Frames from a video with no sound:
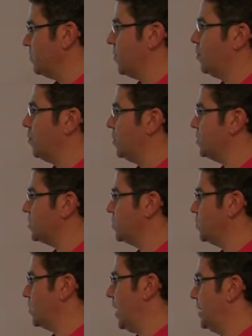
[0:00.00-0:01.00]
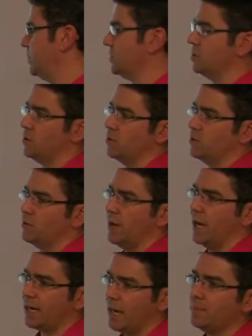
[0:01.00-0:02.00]
from personal names to
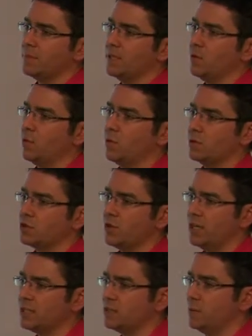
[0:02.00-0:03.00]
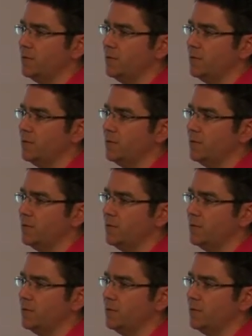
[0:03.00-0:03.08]
a company or a trust,